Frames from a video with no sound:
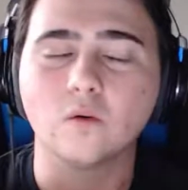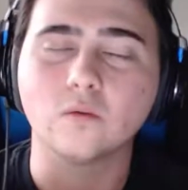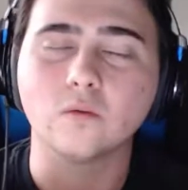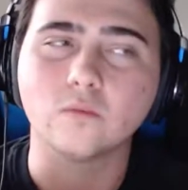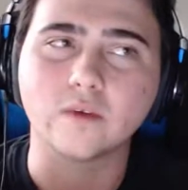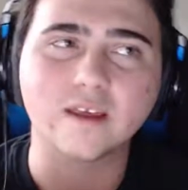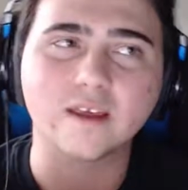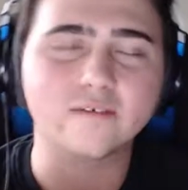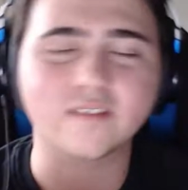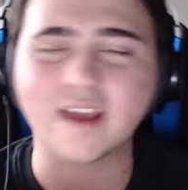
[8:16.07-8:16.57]

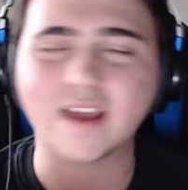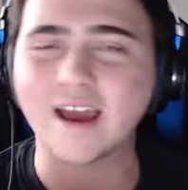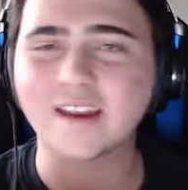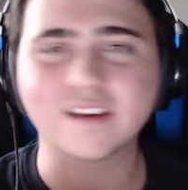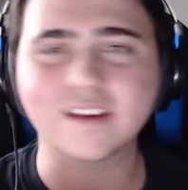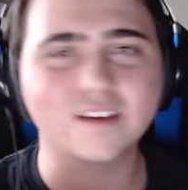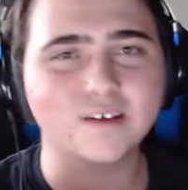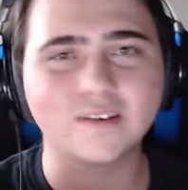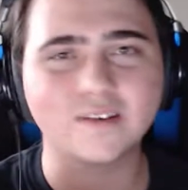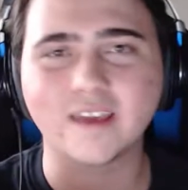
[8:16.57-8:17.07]
We haven't had a
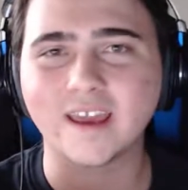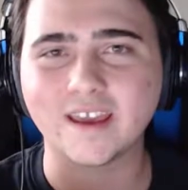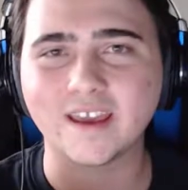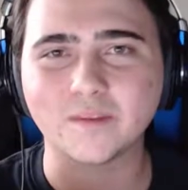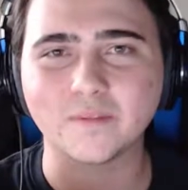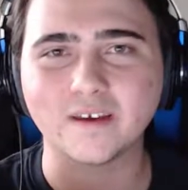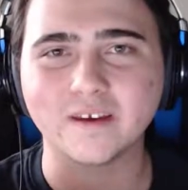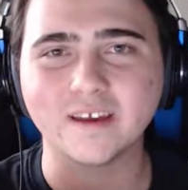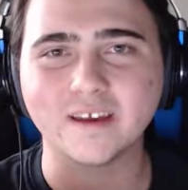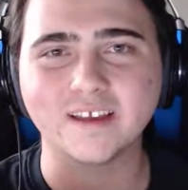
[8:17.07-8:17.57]
new
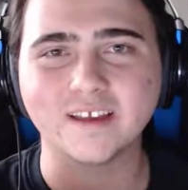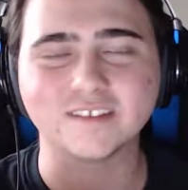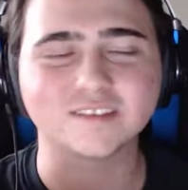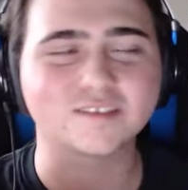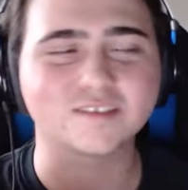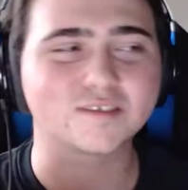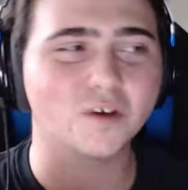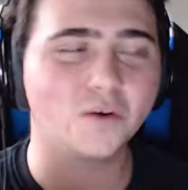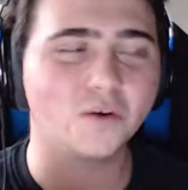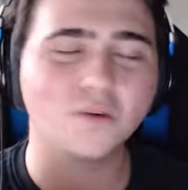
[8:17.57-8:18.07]
game in
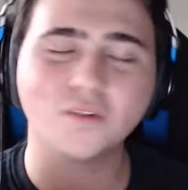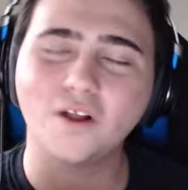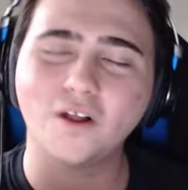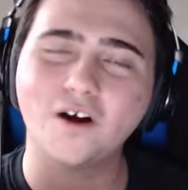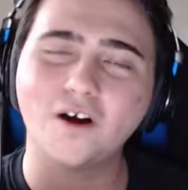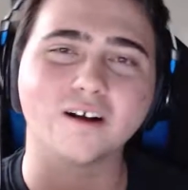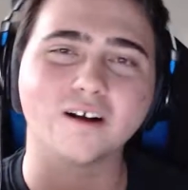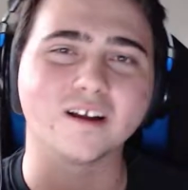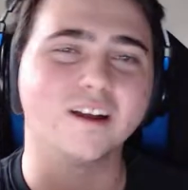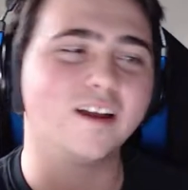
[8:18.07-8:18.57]
so
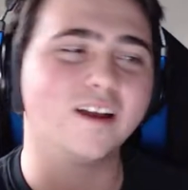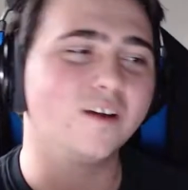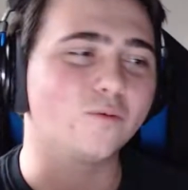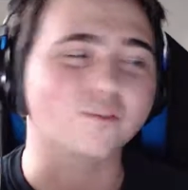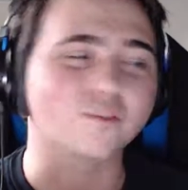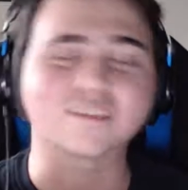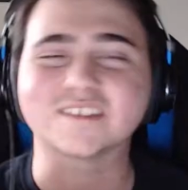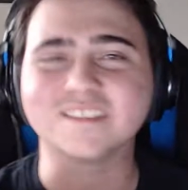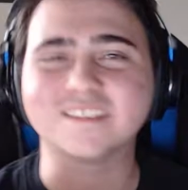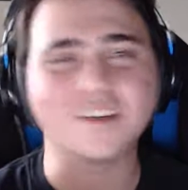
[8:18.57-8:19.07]
long. We're
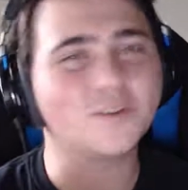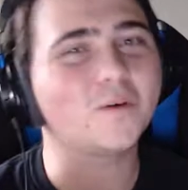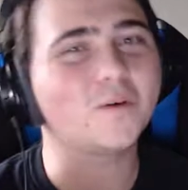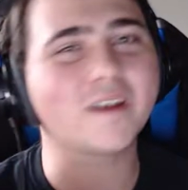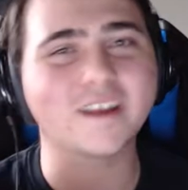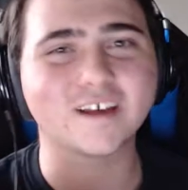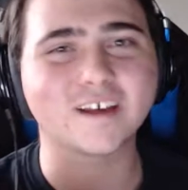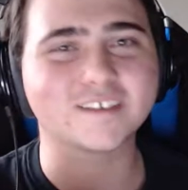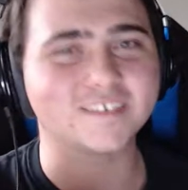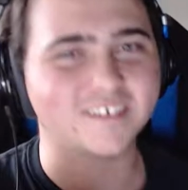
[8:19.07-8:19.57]
still
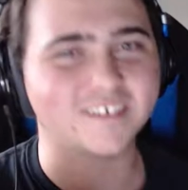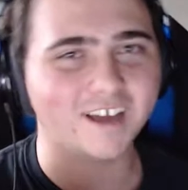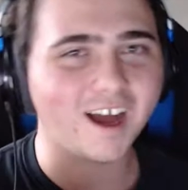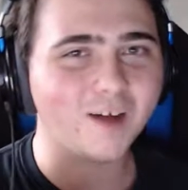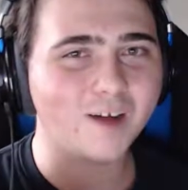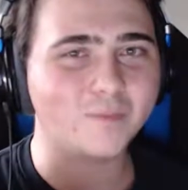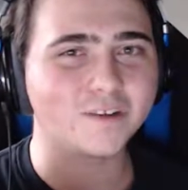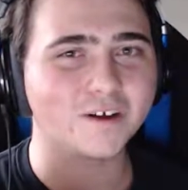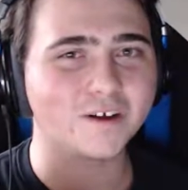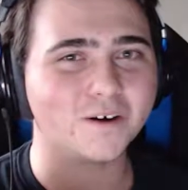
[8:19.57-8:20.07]
waiting on
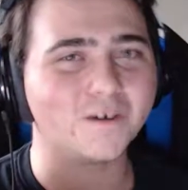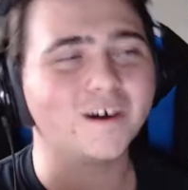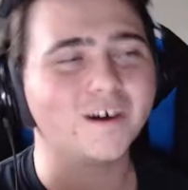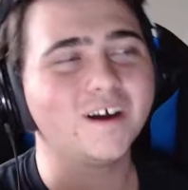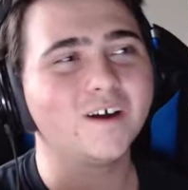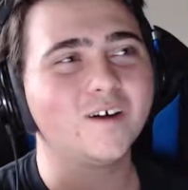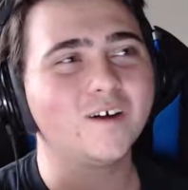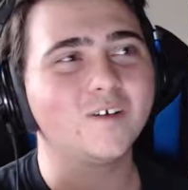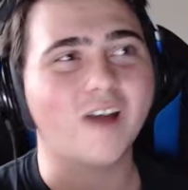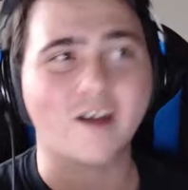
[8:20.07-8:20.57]
Diablo
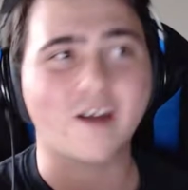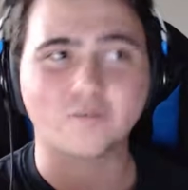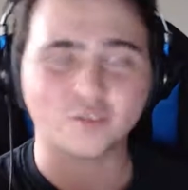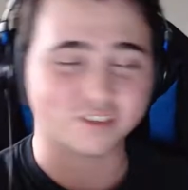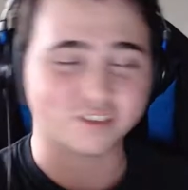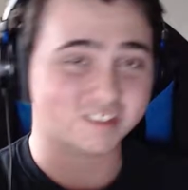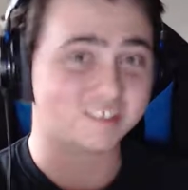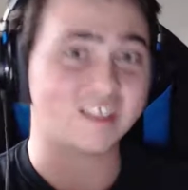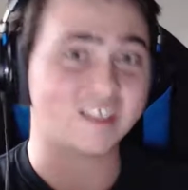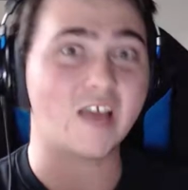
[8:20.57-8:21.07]
after
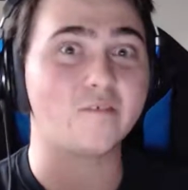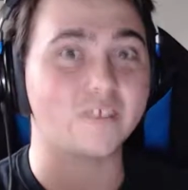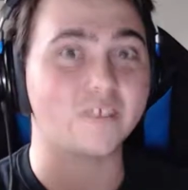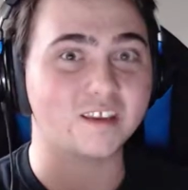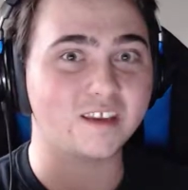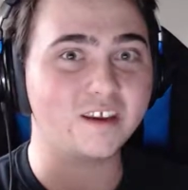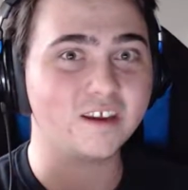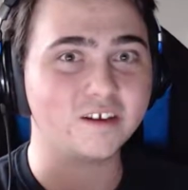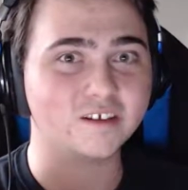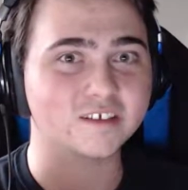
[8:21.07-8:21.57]

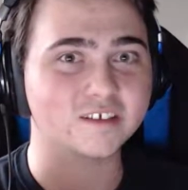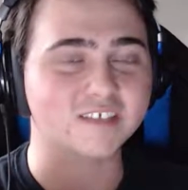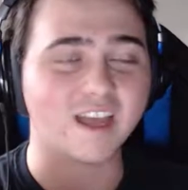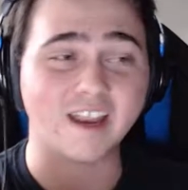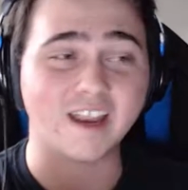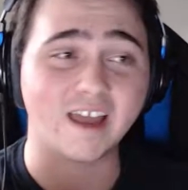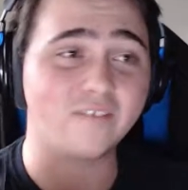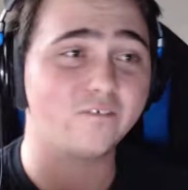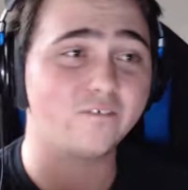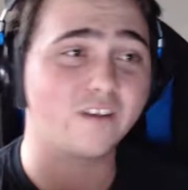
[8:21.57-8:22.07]
7 years,
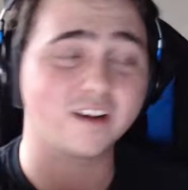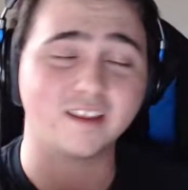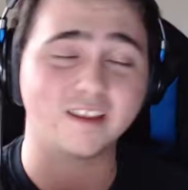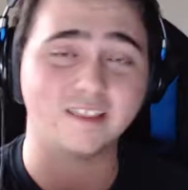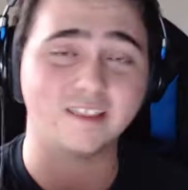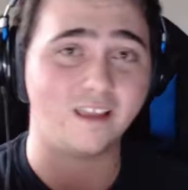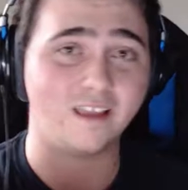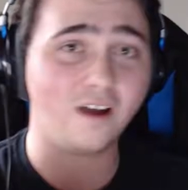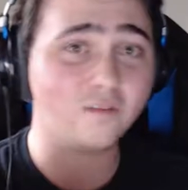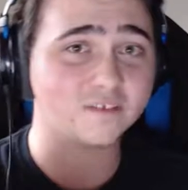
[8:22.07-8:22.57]
and I
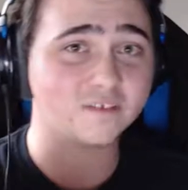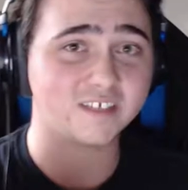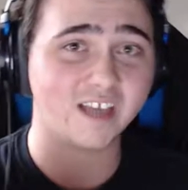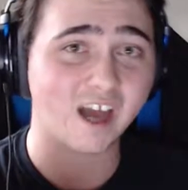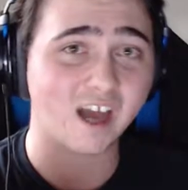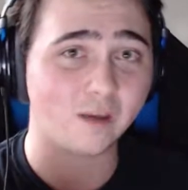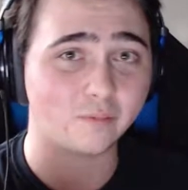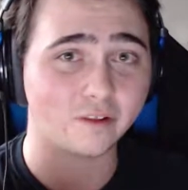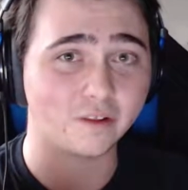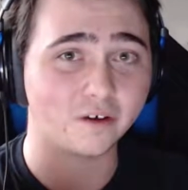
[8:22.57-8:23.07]
fucking love
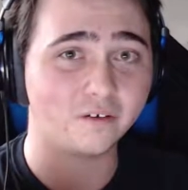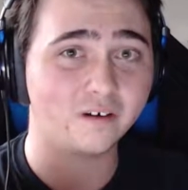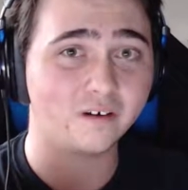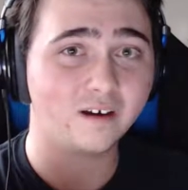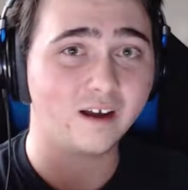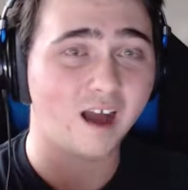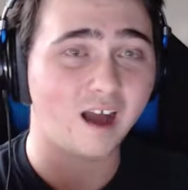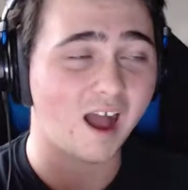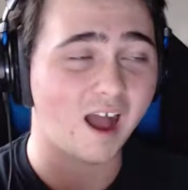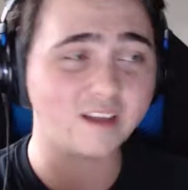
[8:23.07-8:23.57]
Diablo.
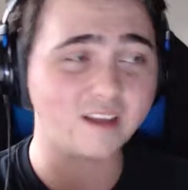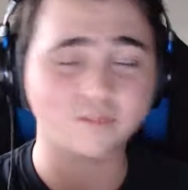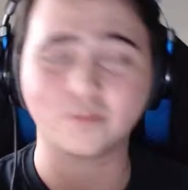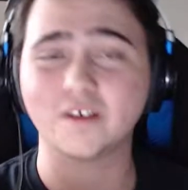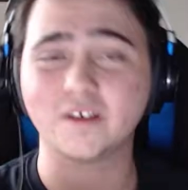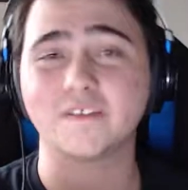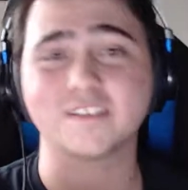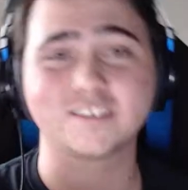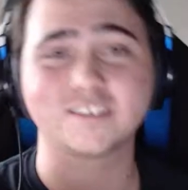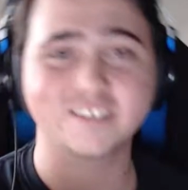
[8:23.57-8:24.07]
I'd
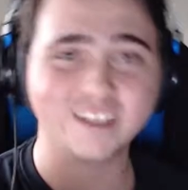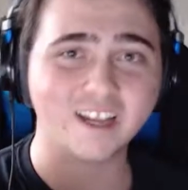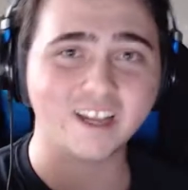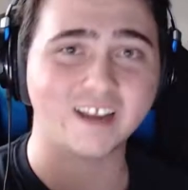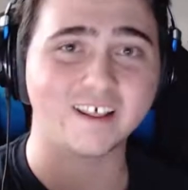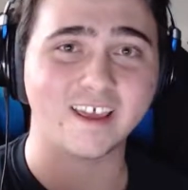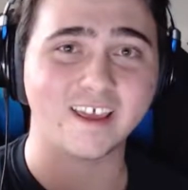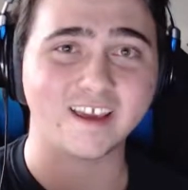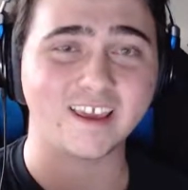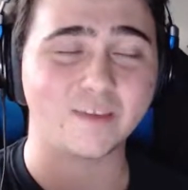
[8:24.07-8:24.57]
play the shit out
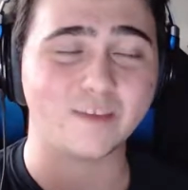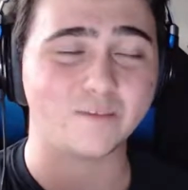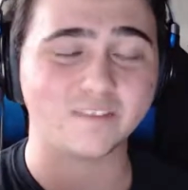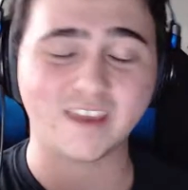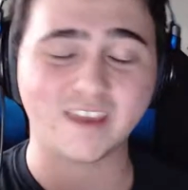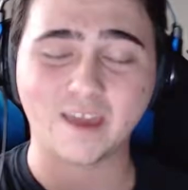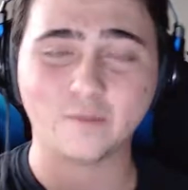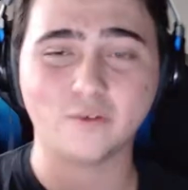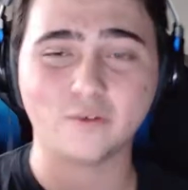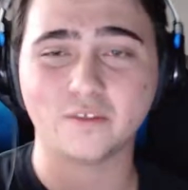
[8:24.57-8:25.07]
of that game if they
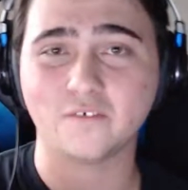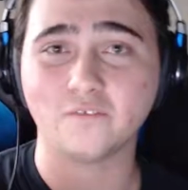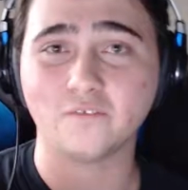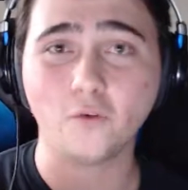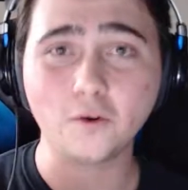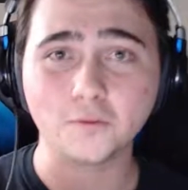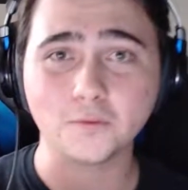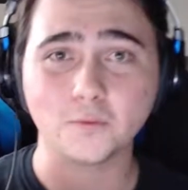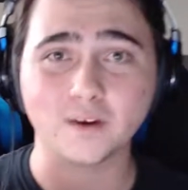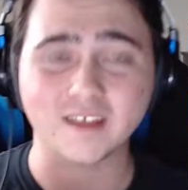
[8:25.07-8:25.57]
came out with a
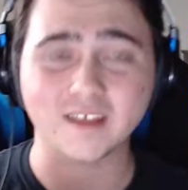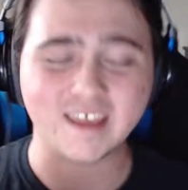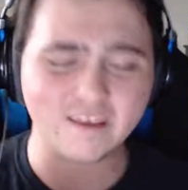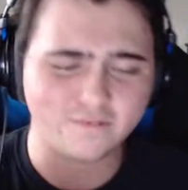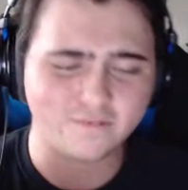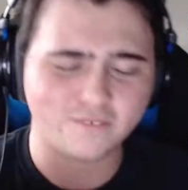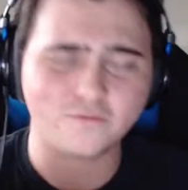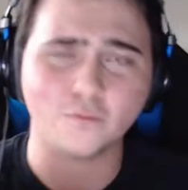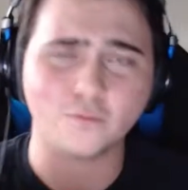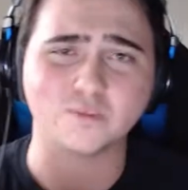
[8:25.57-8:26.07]
4th one,
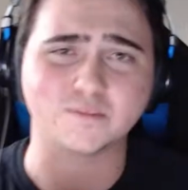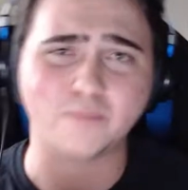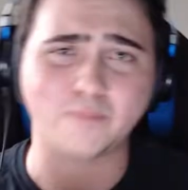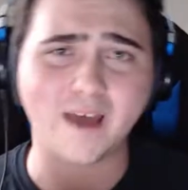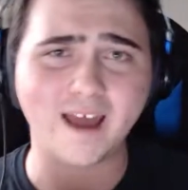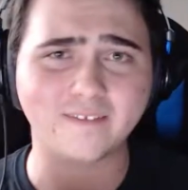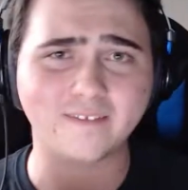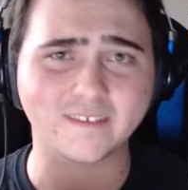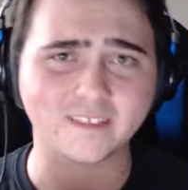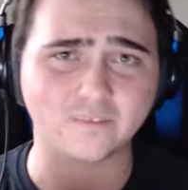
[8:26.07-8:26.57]
even if it was
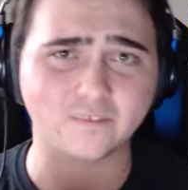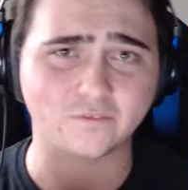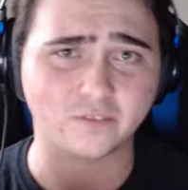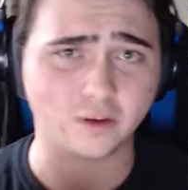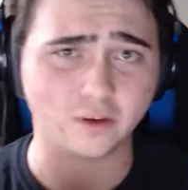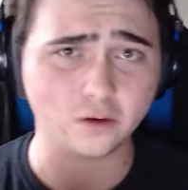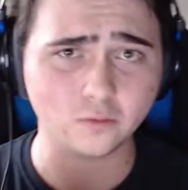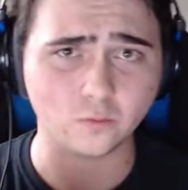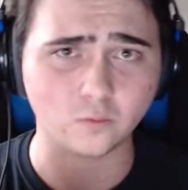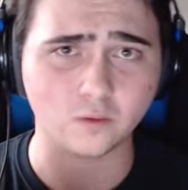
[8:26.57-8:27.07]
bad like the
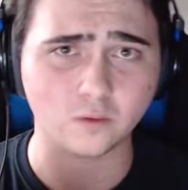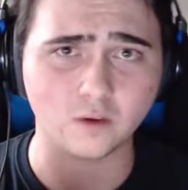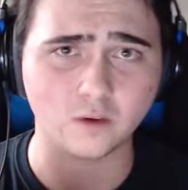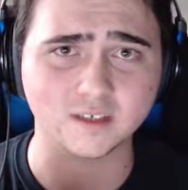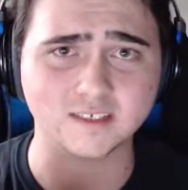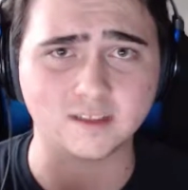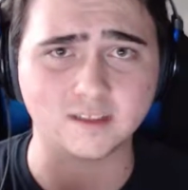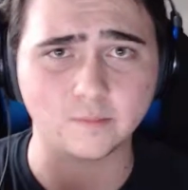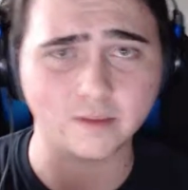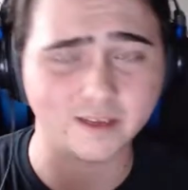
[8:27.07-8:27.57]
3rd one
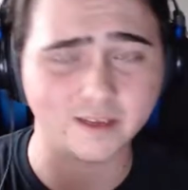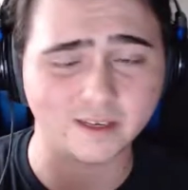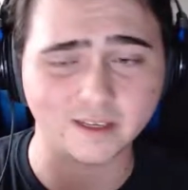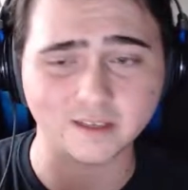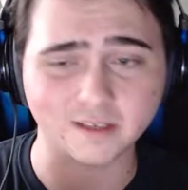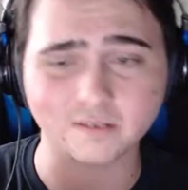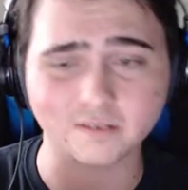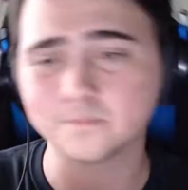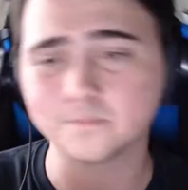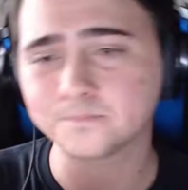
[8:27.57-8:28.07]
was in the beginning.